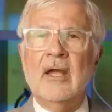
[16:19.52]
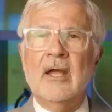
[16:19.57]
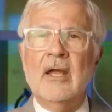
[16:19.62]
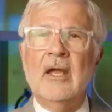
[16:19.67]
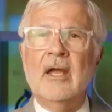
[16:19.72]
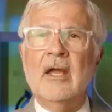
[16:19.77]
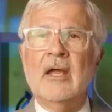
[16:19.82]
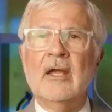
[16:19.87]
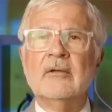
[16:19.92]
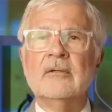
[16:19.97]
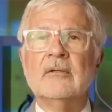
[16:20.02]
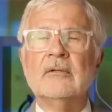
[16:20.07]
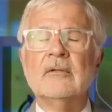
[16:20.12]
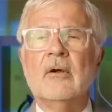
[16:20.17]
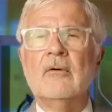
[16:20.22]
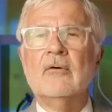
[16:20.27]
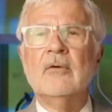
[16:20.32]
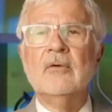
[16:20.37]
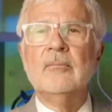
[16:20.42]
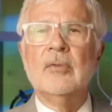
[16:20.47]
And
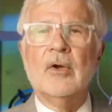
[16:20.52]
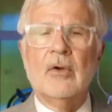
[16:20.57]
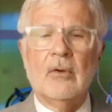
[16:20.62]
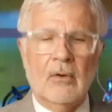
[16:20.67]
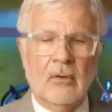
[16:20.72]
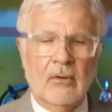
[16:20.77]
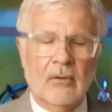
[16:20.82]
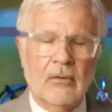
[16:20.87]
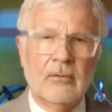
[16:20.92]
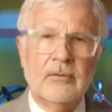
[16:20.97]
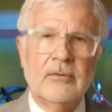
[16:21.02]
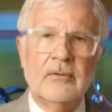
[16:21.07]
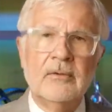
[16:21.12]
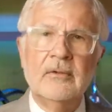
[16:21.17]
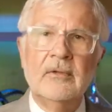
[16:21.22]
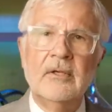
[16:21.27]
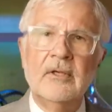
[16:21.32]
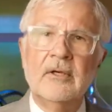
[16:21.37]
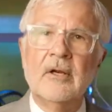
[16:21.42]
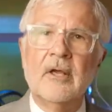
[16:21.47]
lo and behold,
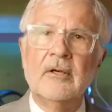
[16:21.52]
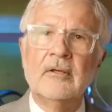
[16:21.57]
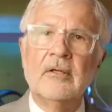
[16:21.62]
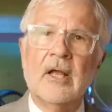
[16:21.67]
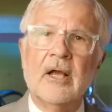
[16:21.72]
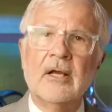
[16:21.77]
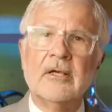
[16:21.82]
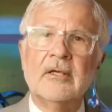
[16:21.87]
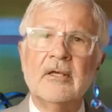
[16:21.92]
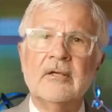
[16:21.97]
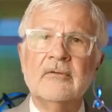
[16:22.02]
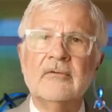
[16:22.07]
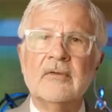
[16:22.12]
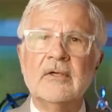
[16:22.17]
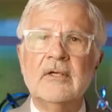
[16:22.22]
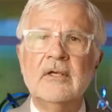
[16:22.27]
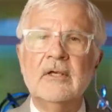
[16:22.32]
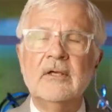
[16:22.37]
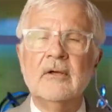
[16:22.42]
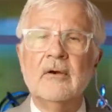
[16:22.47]
in unlocking the
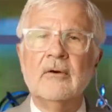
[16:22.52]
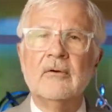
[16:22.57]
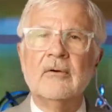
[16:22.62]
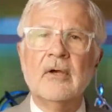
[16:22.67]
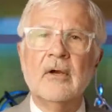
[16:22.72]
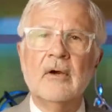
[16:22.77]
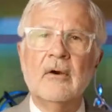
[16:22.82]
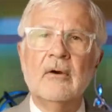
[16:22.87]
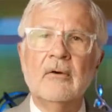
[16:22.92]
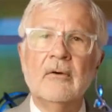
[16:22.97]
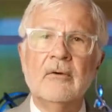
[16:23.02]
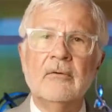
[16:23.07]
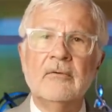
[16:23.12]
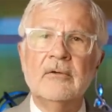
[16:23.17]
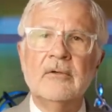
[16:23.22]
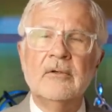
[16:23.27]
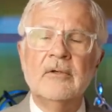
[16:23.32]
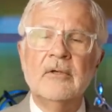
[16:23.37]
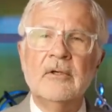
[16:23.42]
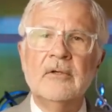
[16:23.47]
keto
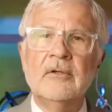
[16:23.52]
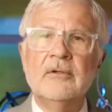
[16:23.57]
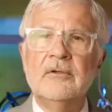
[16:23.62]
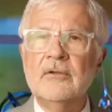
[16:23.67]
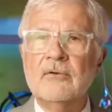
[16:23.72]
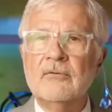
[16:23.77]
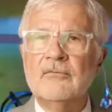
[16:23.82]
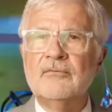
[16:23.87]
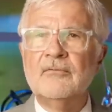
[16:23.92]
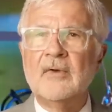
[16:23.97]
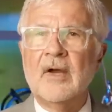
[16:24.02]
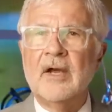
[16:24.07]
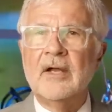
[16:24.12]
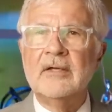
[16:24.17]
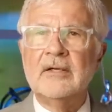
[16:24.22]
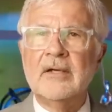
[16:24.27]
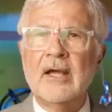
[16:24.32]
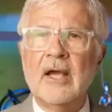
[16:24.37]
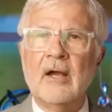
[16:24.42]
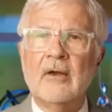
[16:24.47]
code, you'll
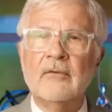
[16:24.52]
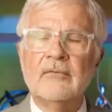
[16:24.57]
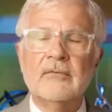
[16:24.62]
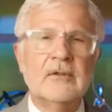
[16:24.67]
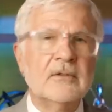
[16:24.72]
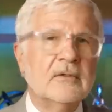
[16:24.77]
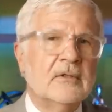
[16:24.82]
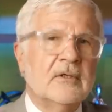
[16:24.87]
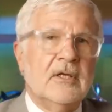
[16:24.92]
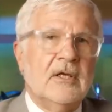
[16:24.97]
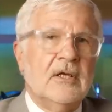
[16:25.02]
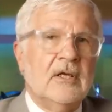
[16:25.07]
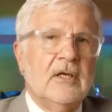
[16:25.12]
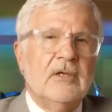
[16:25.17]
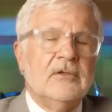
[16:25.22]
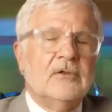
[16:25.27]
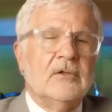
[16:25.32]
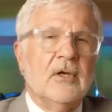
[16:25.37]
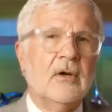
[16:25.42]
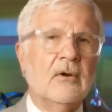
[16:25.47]
find out that
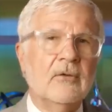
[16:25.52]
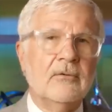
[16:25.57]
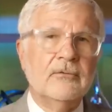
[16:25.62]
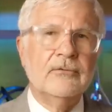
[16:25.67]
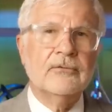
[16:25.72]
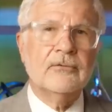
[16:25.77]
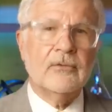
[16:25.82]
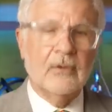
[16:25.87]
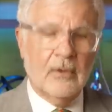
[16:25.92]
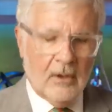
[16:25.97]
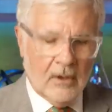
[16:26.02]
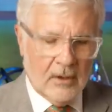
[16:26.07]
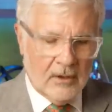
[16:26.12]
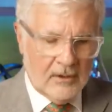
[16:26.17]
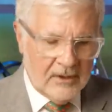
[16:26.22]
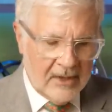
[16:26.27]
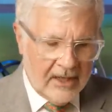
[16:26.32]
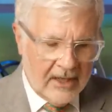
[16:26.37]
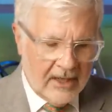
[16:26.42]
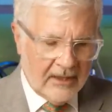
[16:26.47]
ketones
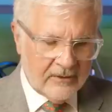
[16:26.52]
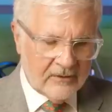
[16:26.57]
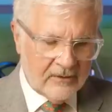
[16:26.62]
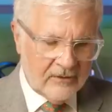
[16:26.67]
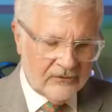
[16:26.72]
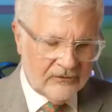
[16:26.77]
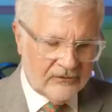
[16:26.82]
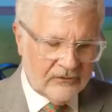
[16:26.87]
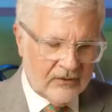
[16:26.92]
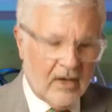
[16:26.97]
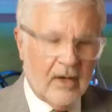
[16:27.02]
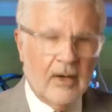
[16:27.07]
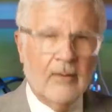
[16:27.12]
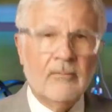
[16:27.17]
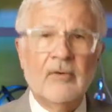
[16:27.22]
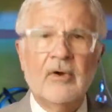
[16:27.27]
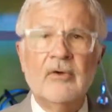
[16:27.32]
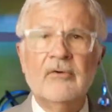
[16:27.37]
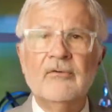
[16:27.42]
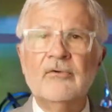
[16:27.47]
are not
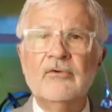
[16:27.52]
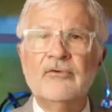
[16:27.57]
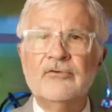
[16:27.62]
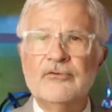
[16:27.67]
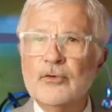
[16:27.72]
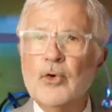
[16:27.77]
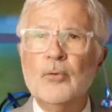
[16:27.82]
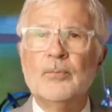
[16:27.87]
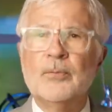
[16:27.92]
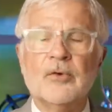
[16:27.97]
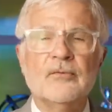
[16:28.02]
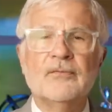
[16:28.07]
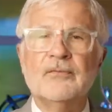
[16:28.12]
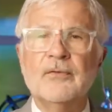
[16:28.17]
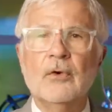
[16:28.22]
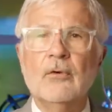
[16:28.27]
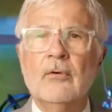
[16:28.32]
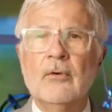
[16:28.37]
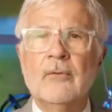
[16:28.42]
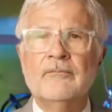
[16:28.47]
some super
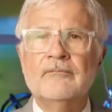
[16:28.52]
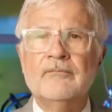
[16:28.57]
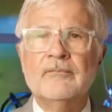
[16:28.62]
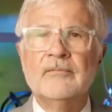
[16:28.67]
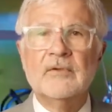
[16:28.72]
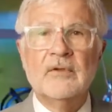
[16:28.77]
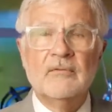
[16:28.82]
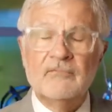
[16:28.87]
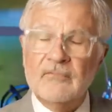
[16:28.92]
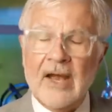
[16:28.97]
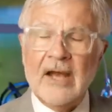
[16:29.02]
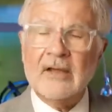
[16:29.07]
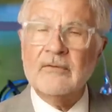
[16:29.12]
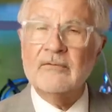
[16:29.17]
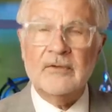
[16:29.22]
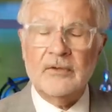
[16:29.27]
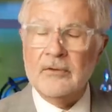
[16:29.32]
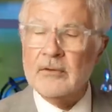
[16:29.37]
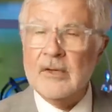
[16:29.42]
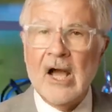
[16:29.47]
fuel. In
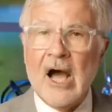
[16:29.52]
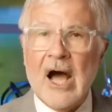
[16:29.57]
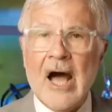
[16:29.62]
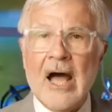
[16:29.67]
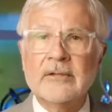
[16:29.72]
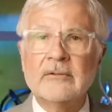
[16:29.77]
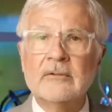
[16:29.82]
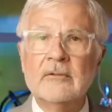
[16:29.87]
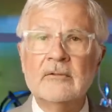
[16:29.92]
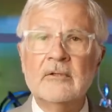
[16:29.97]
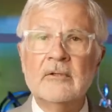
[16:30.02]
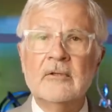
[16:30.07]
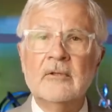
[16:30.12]
fact, they're not.